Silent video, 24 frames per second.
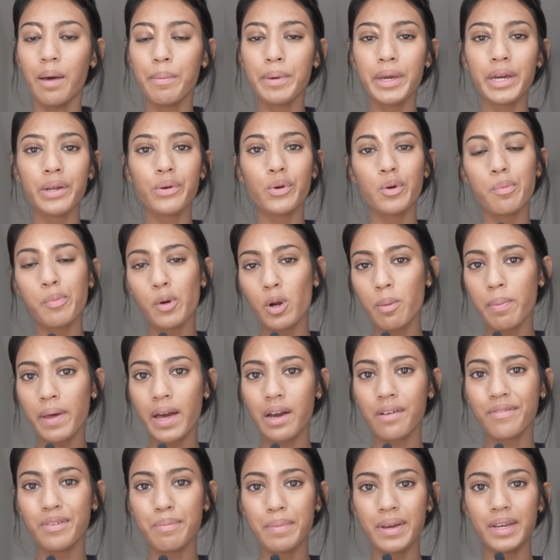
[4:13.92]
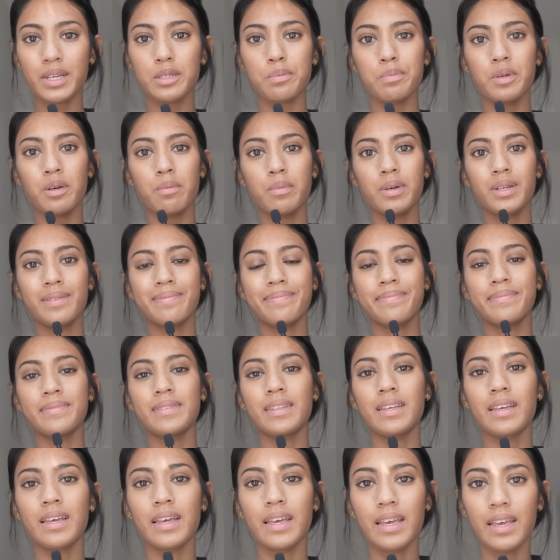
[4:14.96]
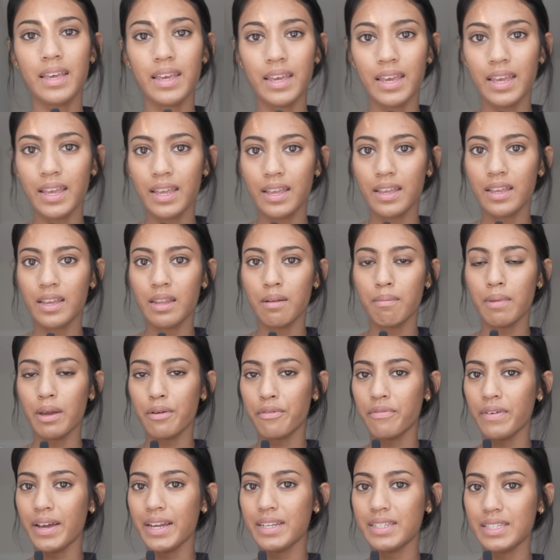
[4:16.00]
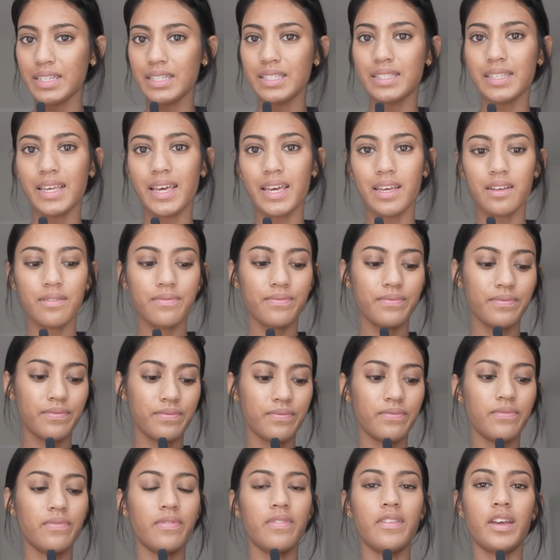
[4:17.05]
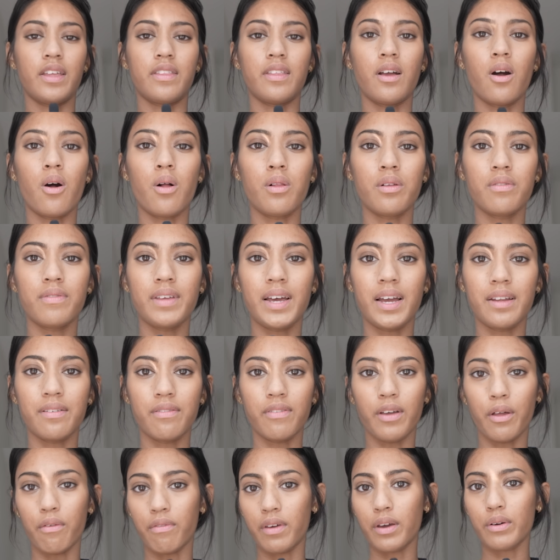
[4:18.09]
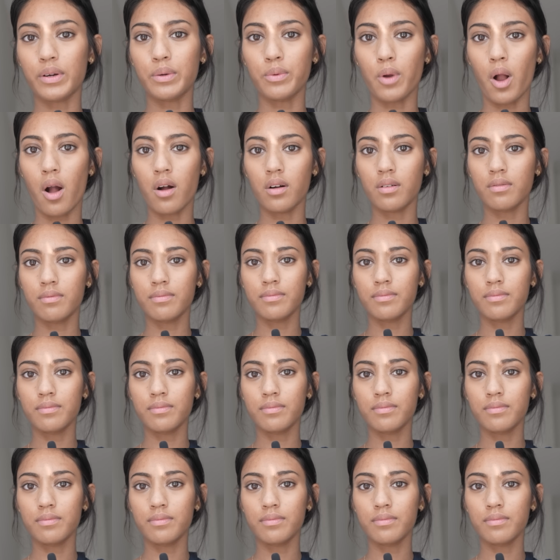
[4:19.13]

I'm here to report back from my experiment, and my findings say that all of that felt very wrong.